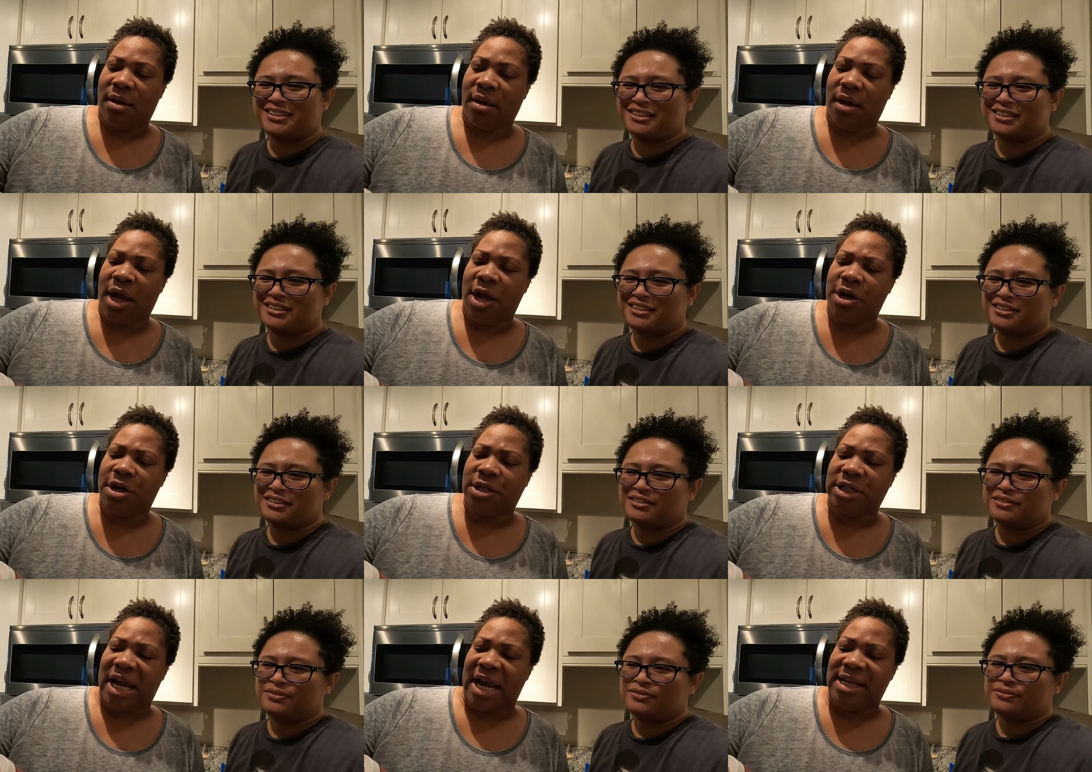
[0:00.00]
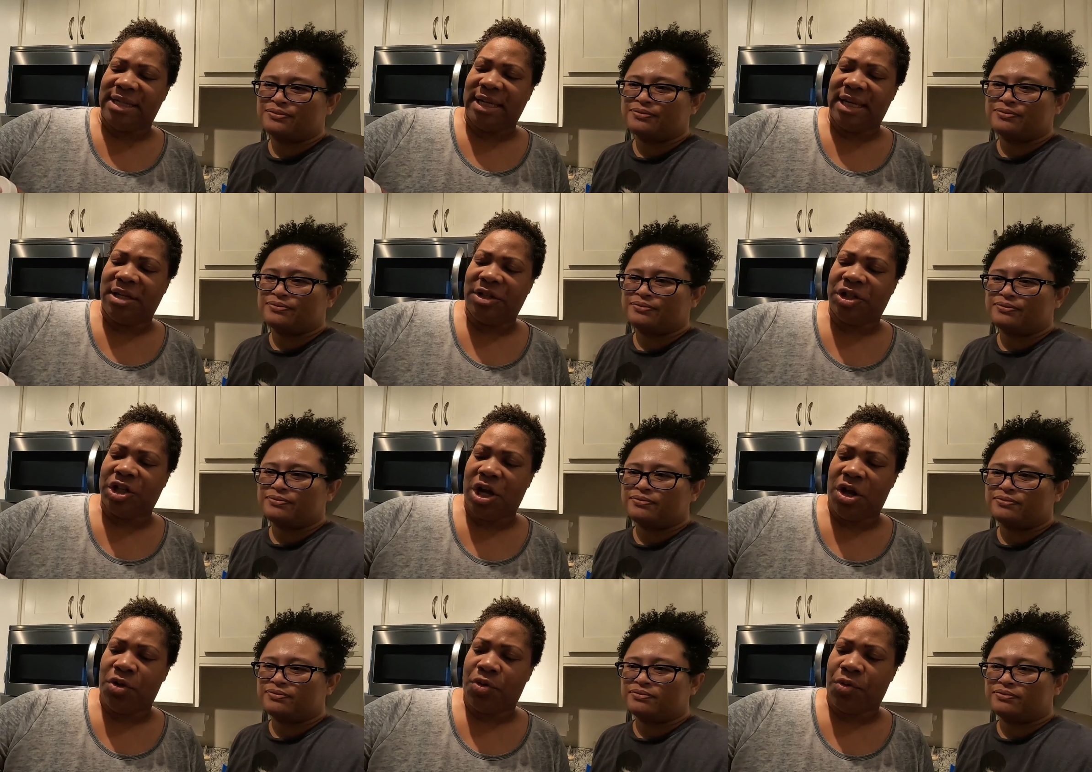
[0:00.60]
Speaker 1: energizing
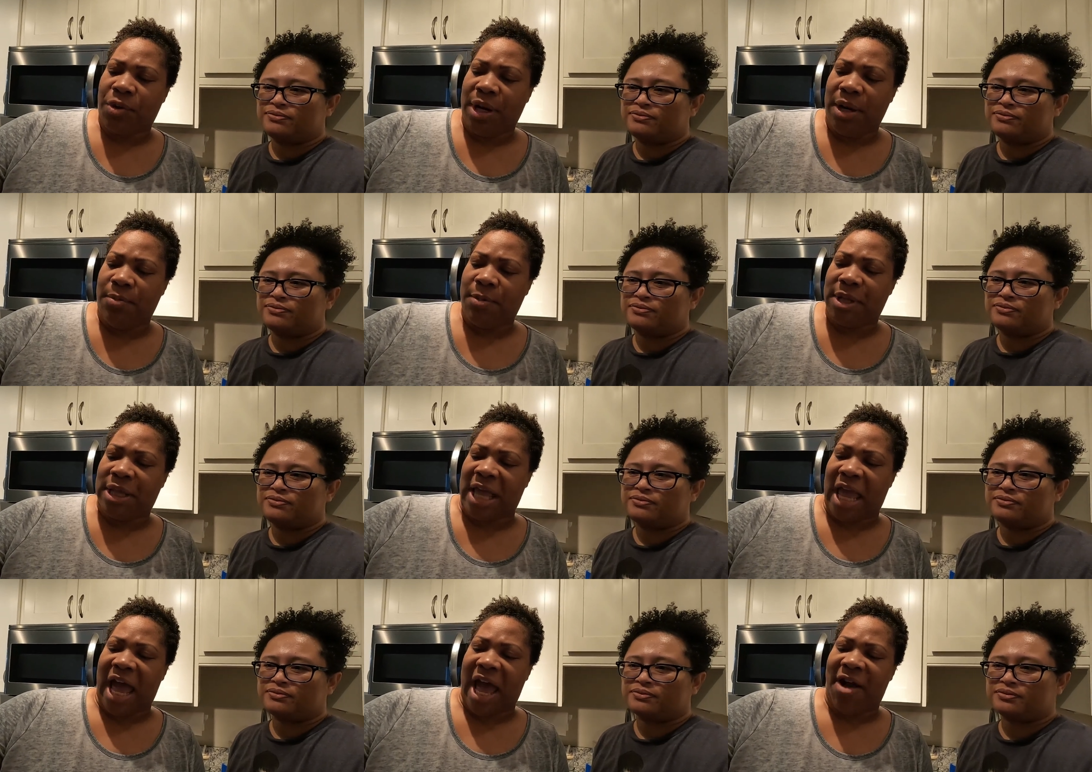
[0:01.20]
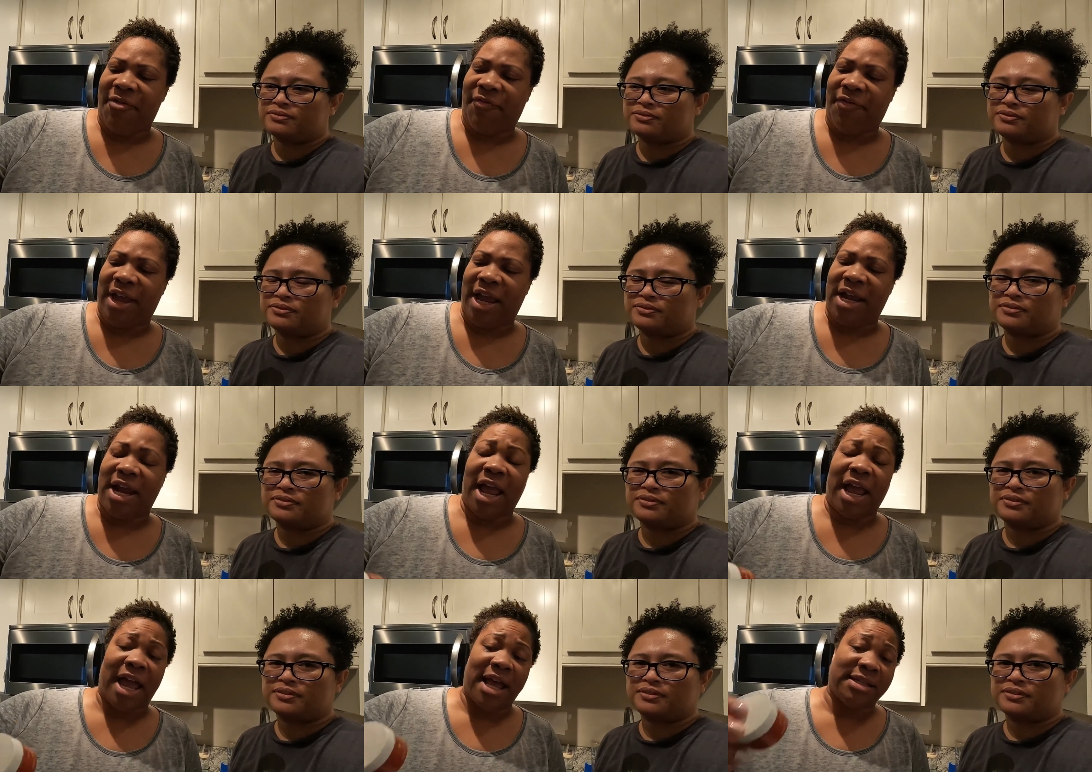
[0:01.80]
gel cream with
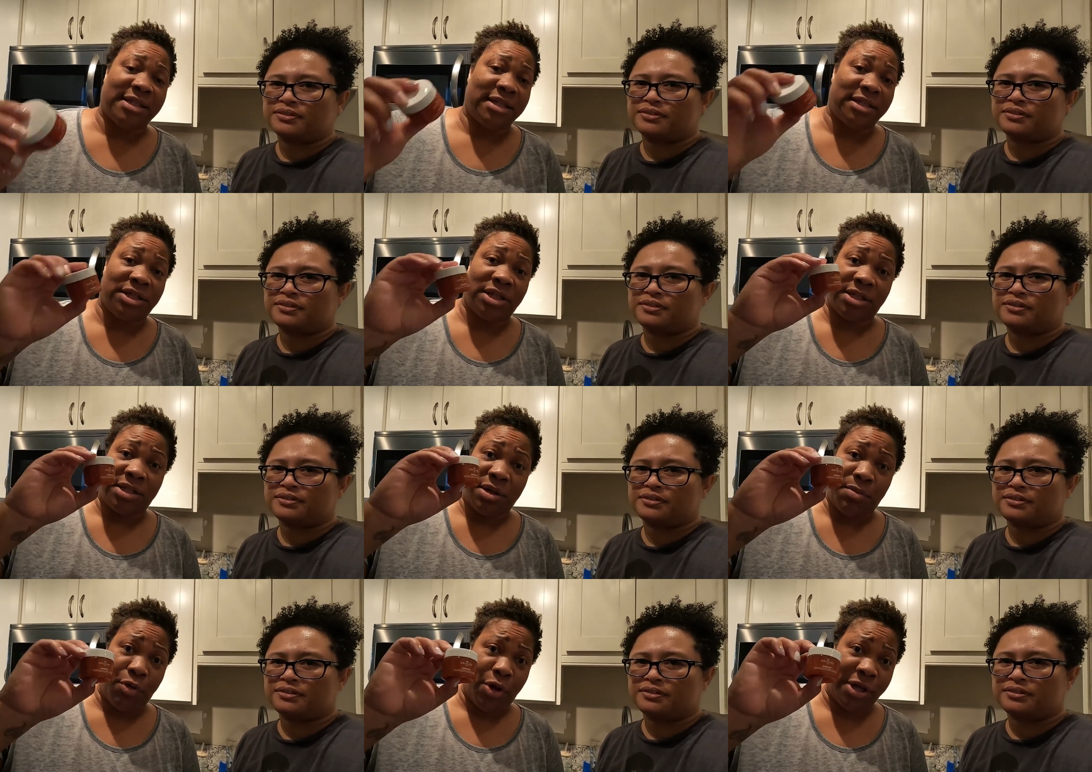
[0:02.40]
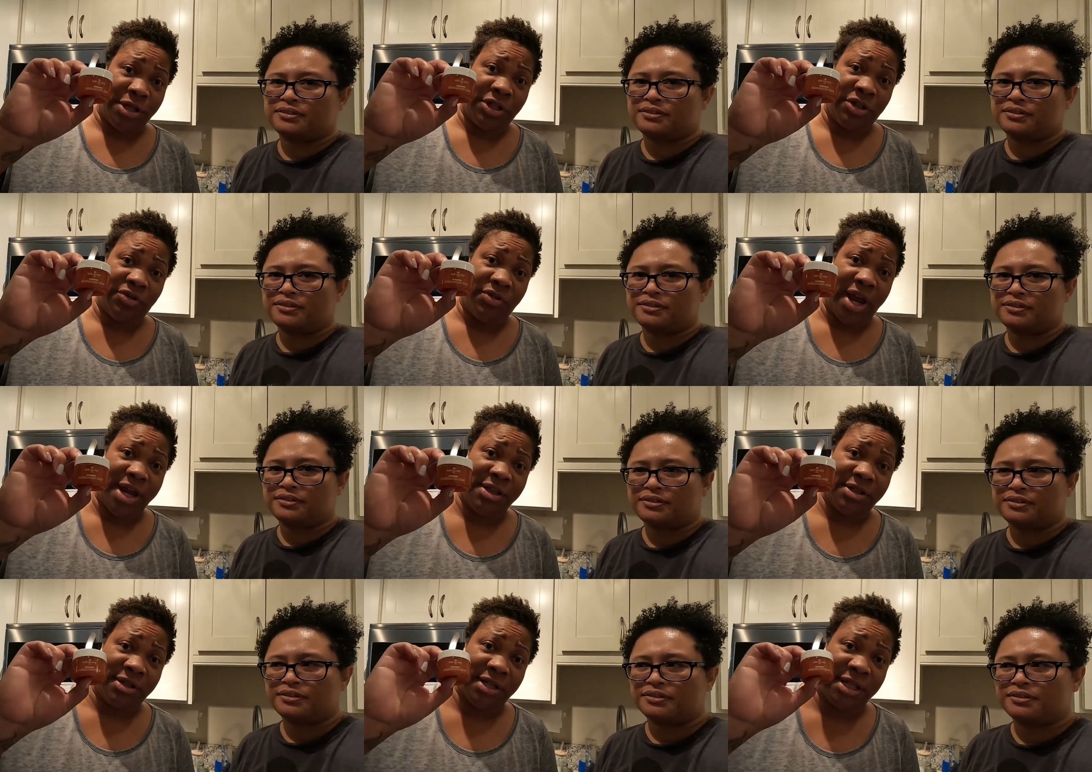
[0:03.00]
caffeine. I guess it's just a
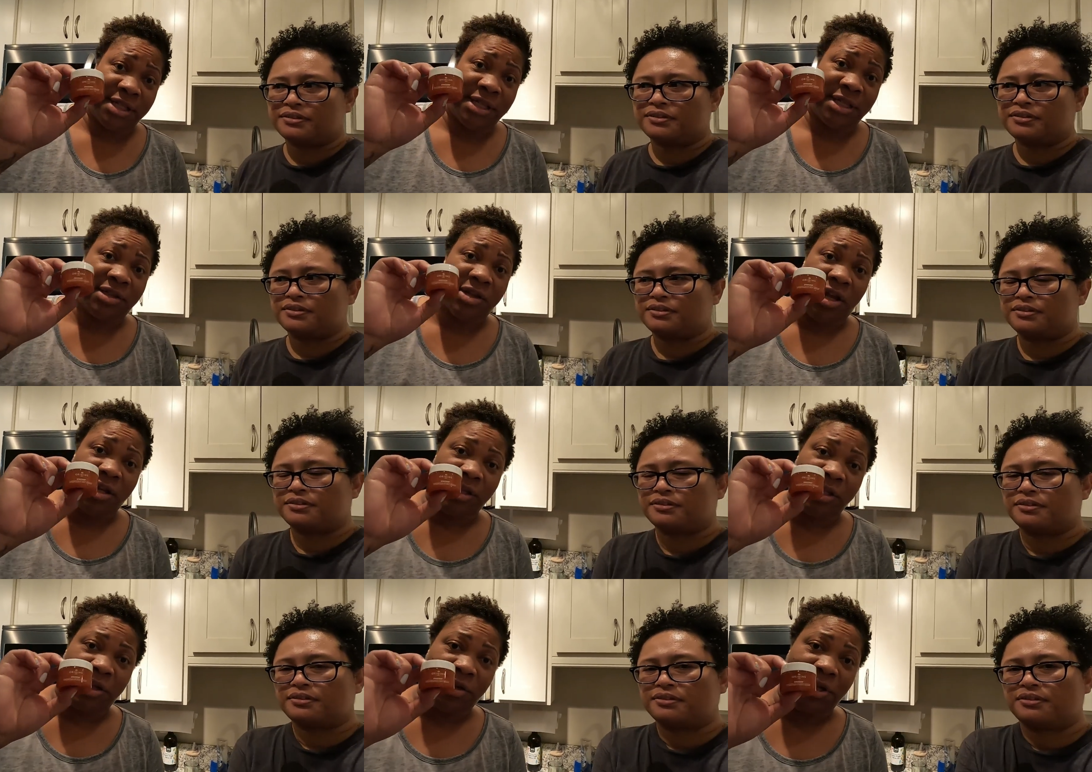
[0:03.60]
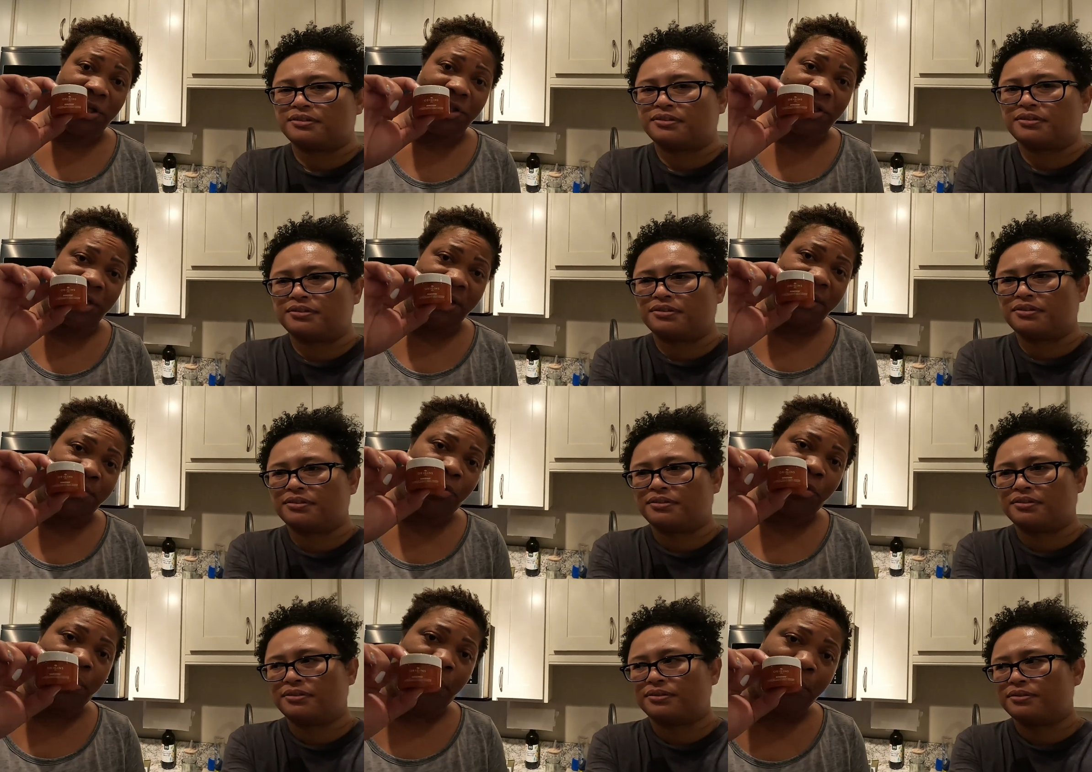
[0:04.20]
moisturizer. This is also a
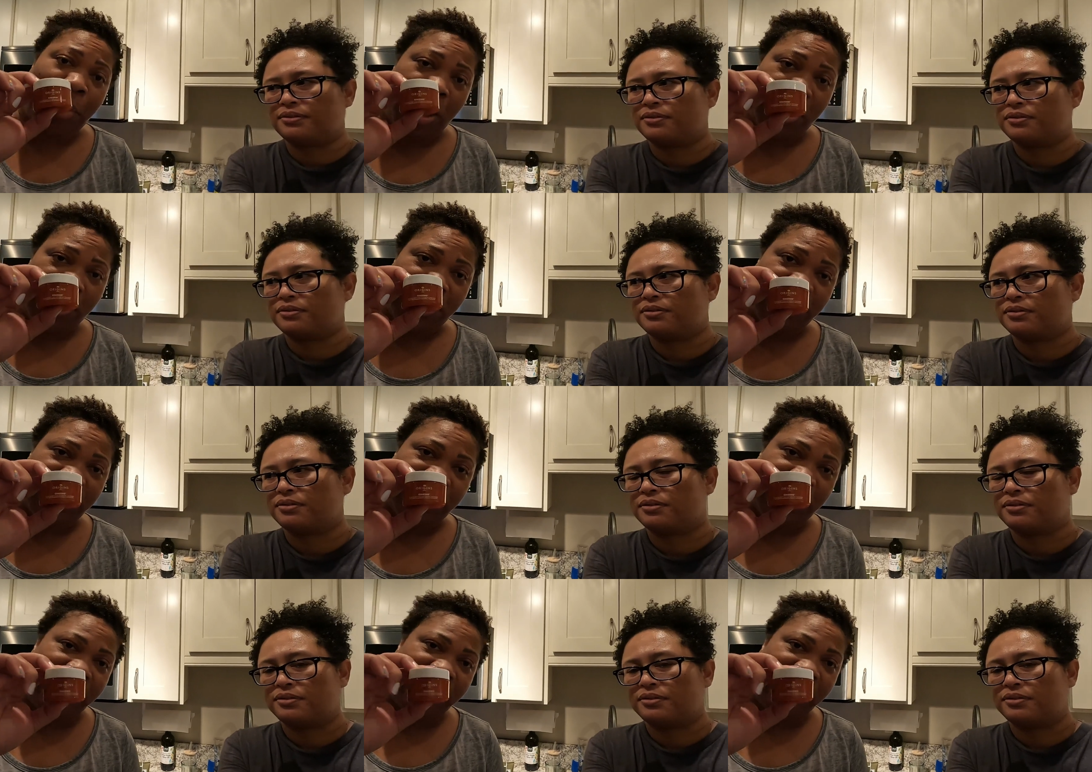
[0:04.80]
part of the